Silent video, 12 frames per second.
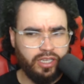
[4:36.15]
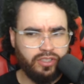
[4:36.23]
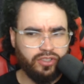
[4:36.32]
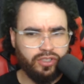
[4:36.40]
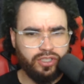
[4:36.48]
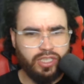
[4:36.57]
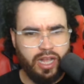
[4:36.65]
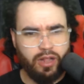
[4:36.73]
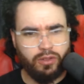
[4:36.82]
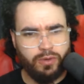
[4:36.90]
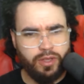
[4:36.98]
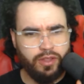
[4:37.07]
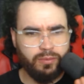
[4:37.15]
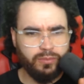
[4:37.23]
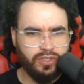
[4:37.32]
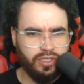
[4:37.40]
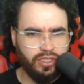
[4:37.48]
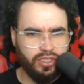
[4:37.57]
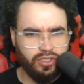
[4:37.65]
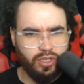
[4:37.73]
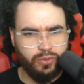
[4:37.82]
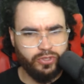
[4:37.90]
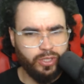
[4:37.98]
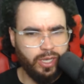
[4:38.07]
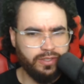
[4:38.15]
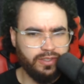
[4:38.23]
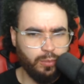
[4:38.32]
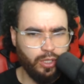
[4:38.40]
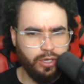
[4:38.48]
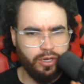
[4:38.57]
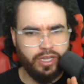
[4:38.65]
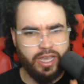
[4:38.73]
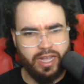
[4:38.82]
search algorithms such as cosine, similarity,